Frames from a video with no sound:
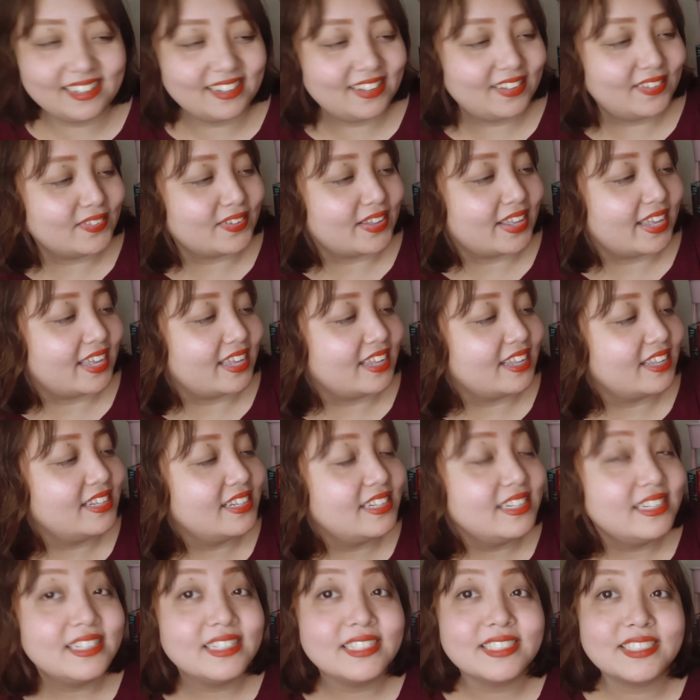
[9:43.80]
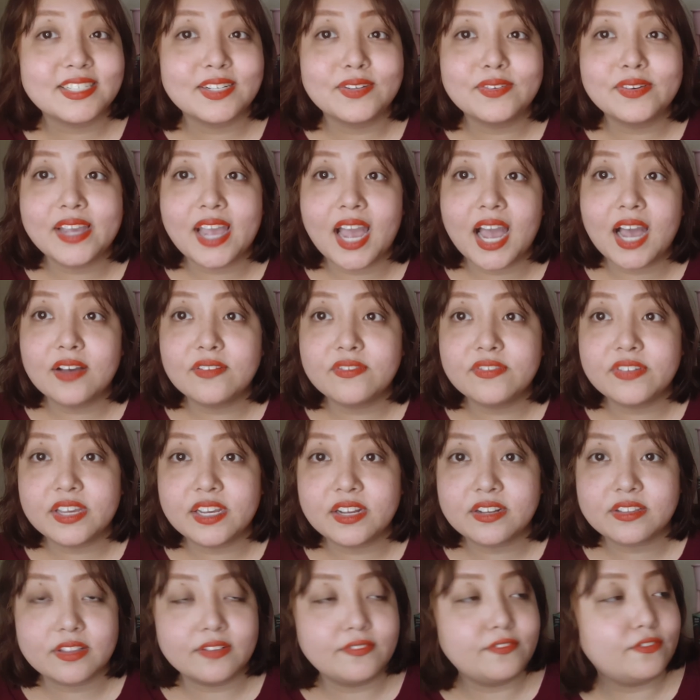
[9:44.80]
Okay. So we have
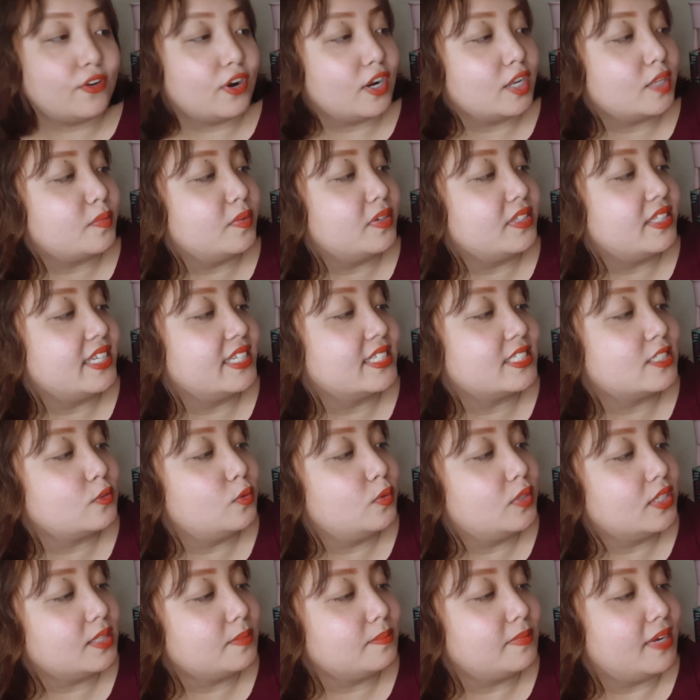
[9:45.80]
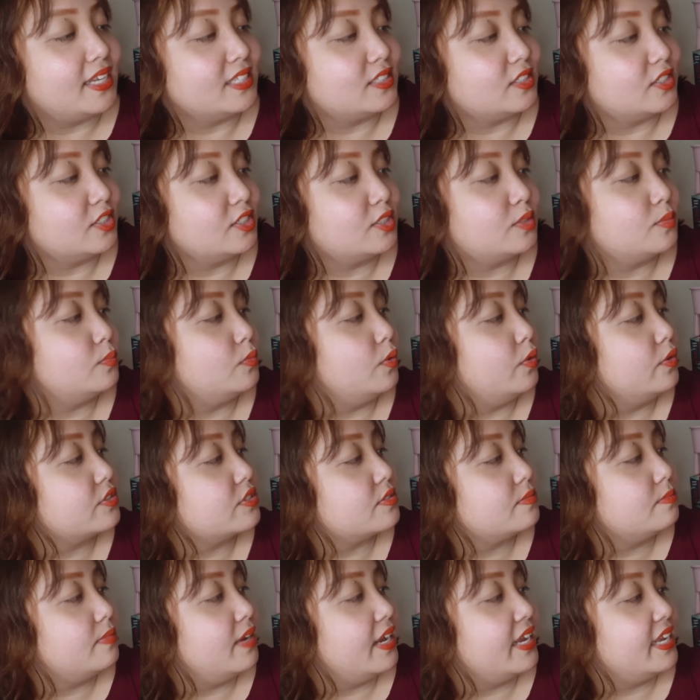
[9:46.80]
here, the fourth one is What Matters
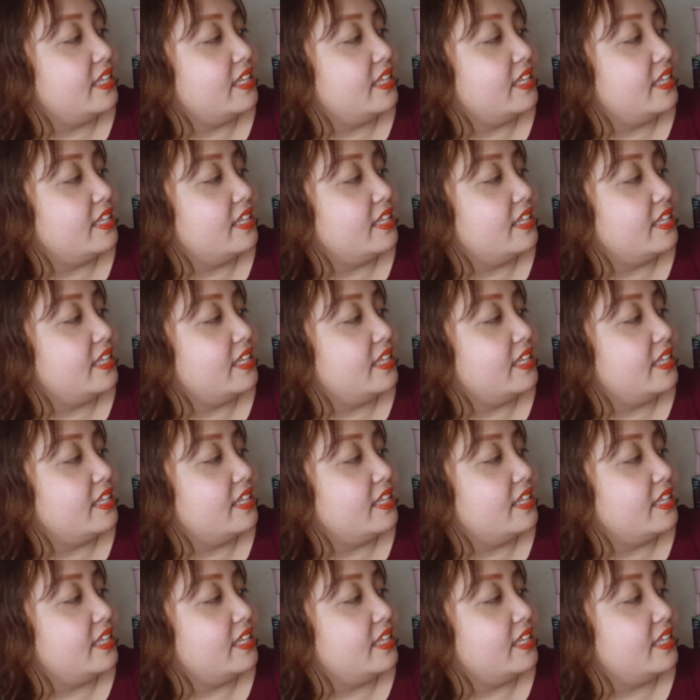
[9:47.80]
Most by